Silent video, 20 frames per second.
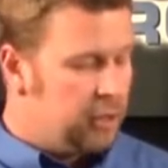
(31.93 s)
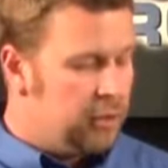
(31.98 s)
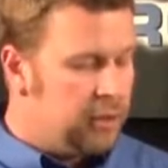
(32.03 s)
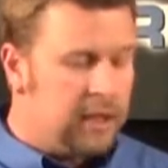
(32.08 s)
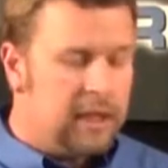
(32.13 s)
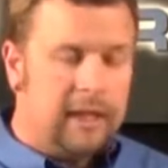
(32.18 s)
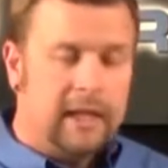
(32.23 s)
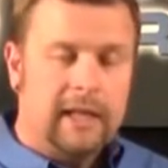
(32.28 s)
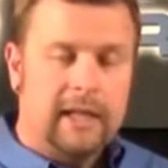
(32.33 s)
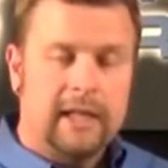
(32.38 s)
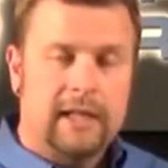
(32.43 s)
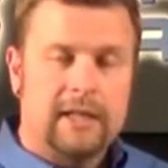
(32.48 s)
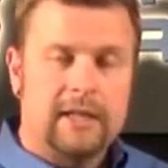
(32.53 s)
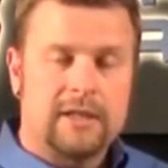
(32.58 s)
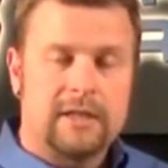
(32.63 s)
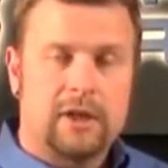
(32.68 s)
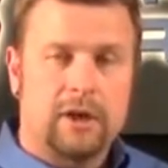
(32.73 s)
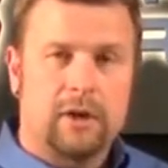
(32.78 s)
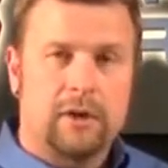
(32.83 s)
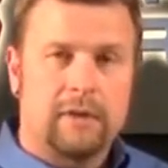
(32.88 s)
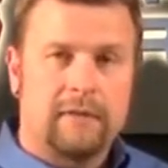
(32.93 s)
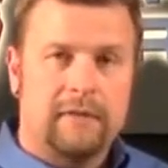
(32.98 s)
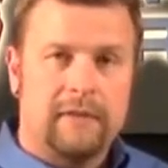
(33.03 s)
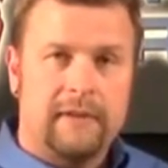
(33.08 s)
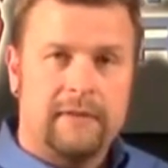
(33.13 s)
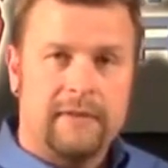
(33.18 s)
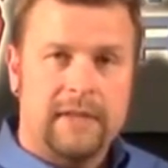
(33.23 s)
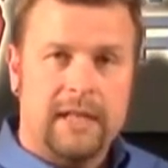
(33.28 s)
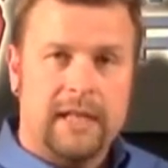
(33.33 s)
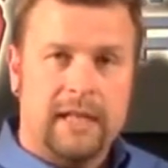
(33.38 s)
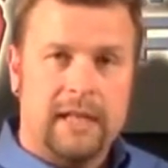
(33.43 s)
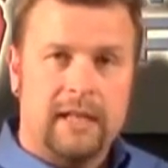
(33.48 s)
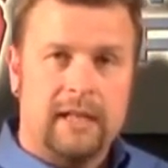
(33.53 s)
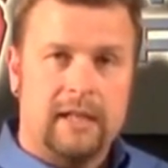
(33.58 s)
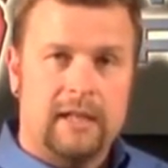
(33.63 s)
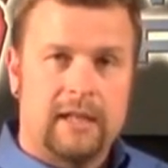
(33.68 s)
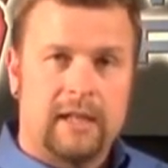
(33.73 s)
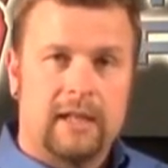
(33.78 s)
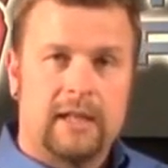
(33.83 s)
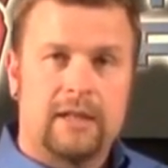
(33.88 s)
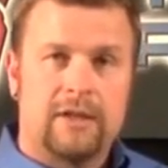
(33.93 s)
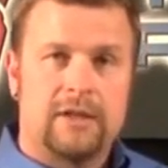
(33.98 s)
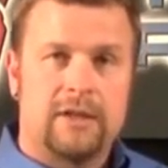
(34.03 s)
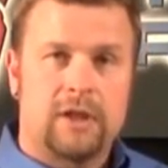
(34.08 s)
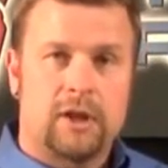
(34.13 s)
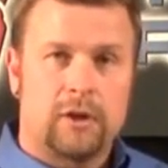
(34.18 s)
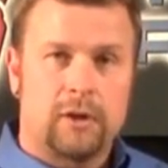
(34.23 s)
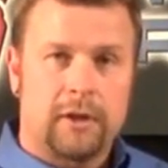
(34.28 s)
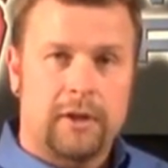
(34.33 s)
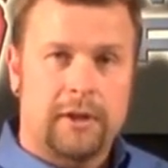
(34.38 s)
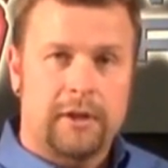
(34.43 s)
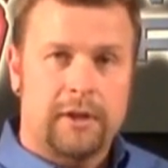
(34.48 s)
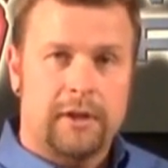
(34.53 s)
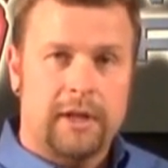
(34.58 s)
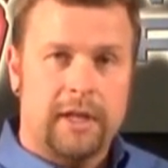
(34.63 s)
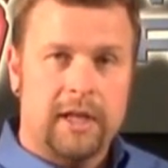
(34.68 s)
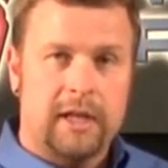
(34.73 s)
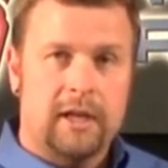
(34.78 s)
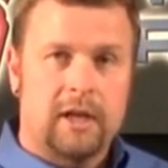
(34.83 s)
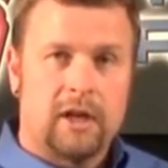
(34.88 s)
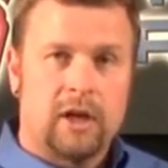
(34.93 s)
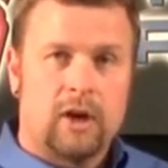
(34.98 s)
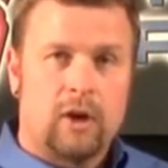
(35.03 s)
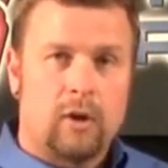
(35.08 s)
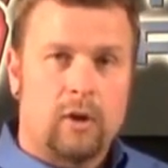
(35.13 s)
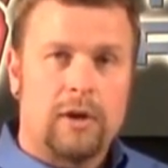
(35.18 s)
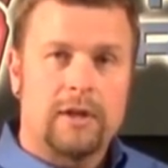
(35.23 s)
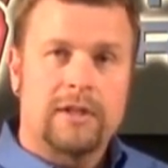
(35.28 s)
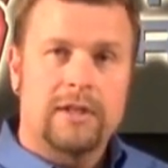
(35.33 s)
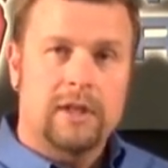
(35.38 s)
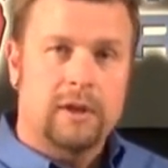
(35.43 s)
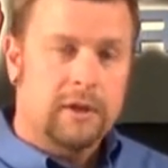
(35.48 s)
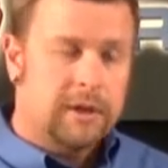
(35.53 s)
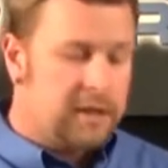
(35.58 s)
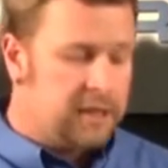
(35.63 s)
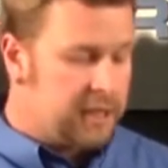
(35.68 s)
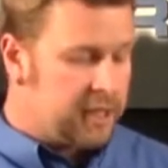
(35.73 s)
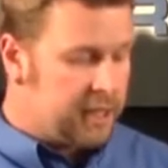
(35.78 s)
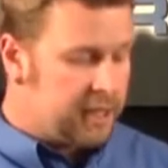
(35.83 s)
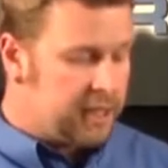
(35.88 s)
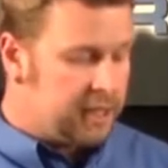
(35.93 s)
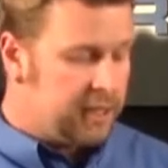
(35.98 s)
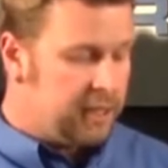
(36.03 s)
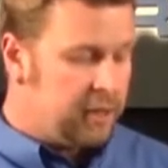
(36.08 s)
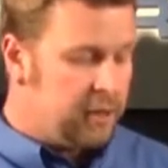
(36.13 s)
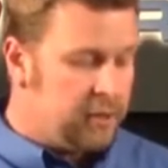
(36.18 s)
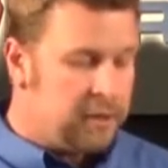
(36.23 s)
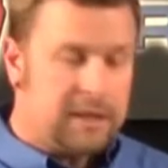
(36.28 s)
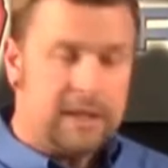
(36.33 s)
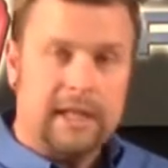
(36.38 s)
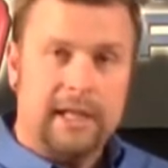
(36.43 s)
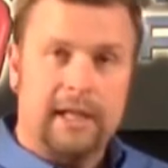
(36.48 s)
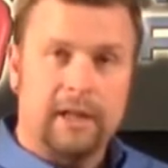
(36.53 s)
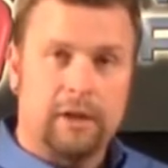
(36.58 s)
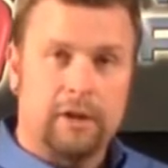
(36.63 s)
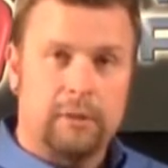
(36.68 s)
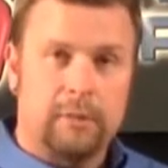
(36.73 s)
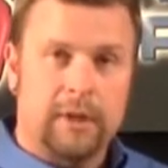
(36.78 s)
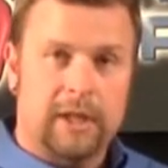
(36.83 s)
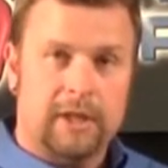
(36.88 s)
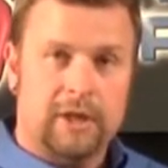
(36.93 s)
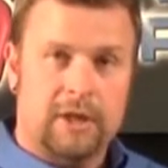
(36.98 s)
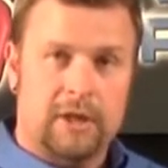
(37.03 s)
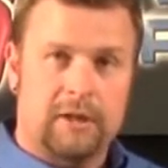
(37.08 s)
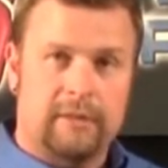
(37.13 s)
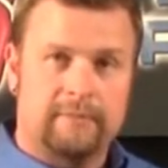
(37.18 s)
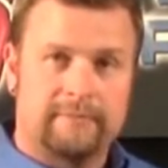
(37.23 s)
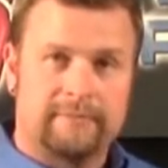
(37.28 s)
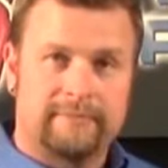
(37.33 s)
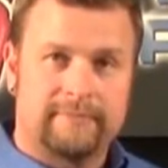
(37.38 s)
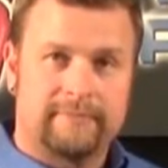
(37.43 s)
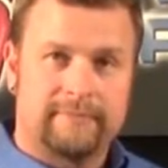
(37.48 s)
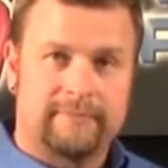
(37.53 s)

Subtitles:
You can get it into 0 to 15, a 0 to 30, or a 0 to 60 that you see here in the picture.